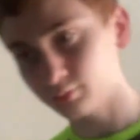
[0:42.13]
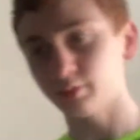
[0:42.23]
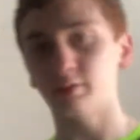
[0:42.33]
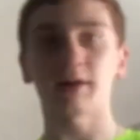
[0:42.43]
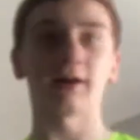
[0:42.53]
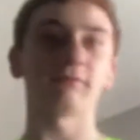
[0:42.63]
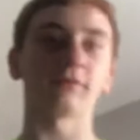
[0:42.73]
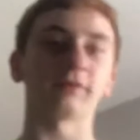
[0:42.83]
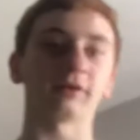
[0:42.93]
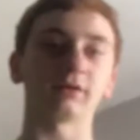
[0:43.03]
have the
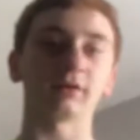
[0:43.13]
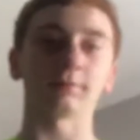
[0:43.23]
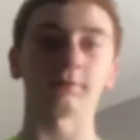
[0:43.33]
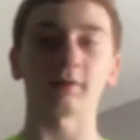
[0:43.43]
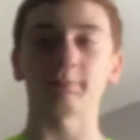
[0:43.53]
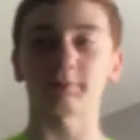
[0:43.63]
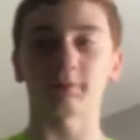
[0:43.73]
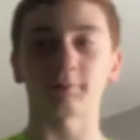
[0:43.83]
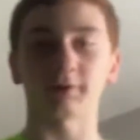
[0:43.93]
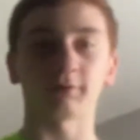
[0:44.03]
thing up on the laptop
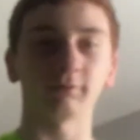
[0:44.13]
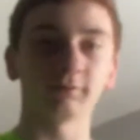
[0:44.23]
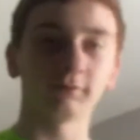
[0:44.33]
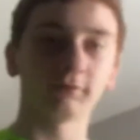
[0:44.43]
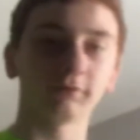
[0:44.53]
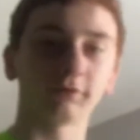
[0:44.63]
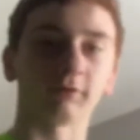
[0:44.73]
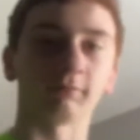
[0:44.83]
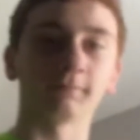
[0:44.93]
right now. So,